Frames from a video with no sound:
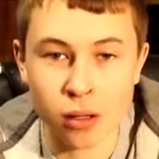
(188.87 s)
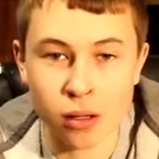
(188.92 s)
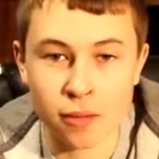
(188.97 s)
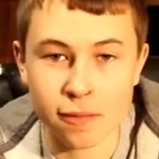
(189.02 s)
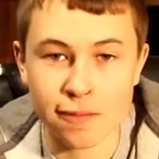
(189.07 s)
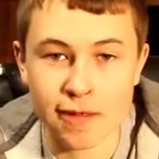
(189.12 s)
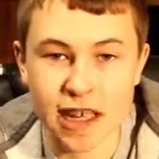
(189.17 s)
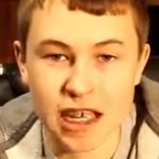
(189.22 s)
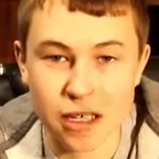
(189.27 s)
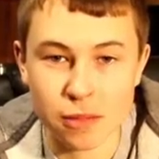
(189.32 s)
on
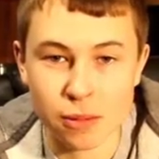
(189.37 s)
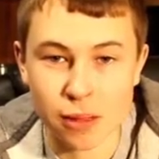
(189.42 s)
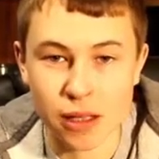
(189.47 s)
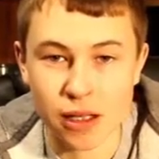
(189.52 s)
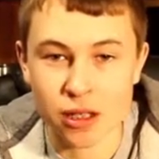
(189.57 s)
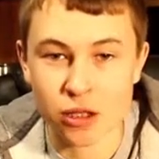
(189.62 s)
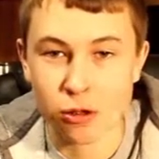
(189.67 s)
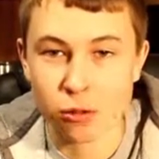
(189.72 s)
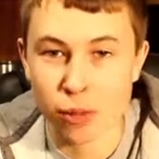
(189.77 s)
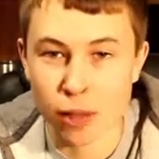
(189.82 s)
fish
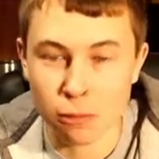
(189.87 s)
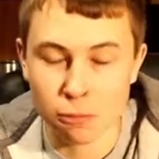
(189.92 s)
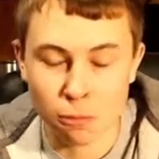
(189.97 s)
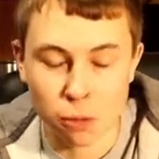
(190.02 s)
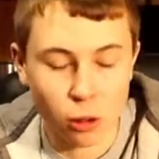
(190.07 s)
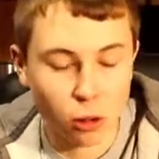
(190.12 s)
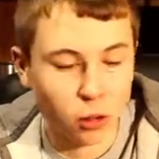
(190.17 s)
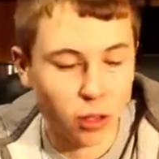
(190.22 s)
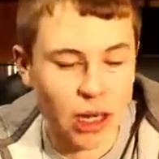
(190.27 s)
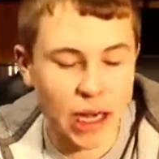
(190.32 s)
because you'd be
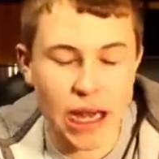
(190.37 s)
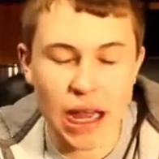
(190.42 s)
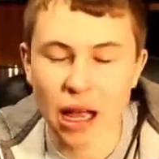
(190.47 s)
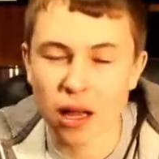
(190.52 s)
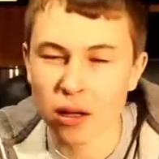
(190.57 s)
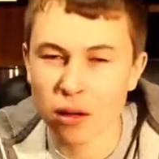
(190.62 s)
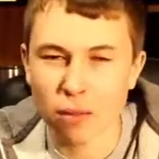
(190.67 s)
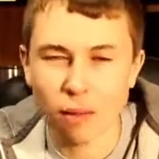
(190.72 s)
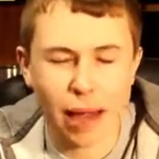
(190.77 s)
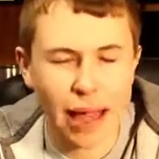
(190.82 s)
pulling it out
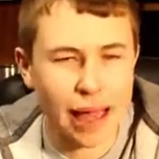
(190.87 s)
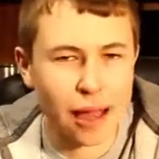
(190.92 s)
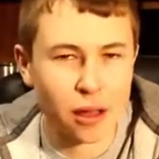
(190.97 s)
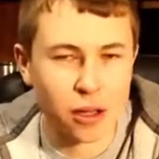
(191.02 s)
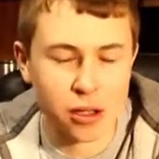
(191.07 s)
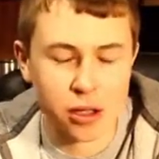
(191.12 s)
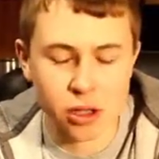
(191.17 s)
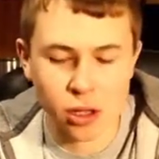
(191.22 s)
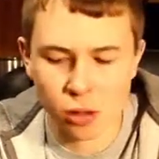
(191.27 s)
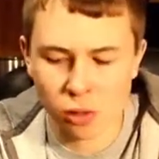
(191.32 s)
of their
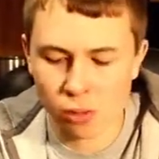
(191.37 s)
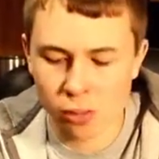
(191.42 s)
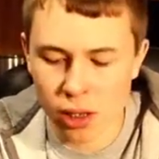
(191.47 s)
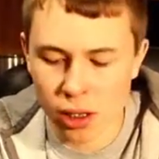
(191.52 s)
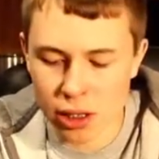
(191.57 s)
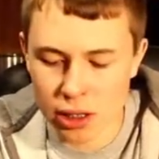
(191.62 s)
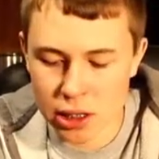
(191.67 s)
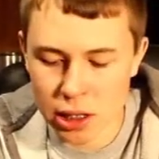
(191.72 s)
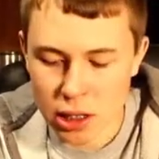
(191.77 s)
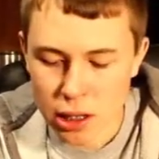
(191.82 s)
mouth so
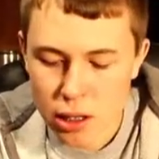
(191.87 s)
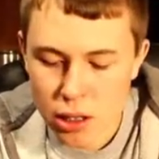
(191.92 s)
much.